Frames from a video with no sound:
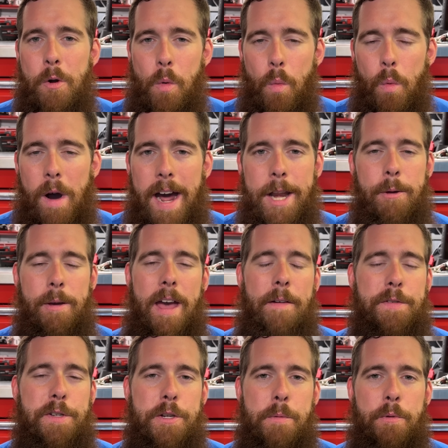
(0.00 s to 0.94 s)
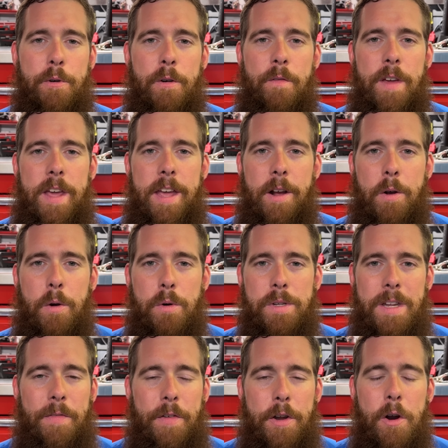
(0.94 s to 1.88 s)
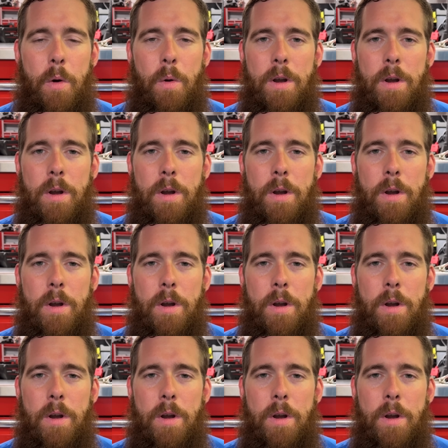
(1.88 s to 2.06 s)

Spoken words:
Why do you have Subaru vehicles if you don't